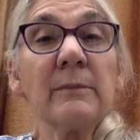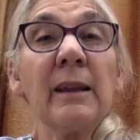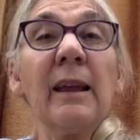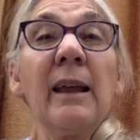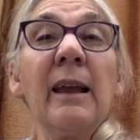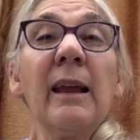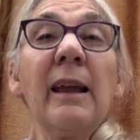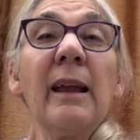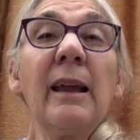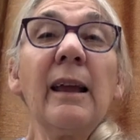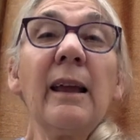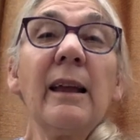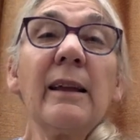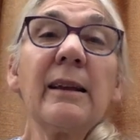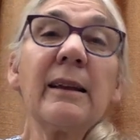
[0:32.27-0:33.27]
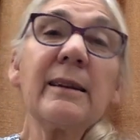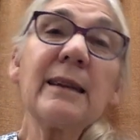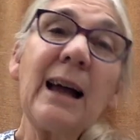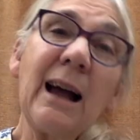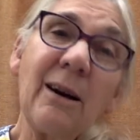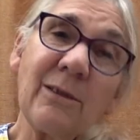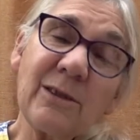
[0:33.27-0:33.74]
In and
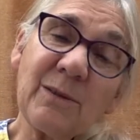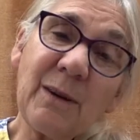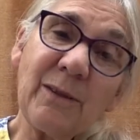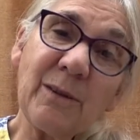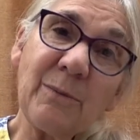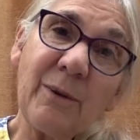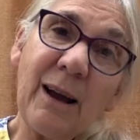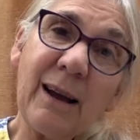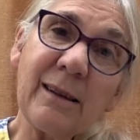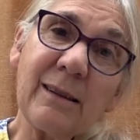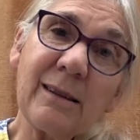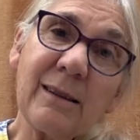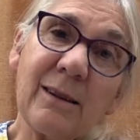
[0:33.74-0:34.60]
out went the breath,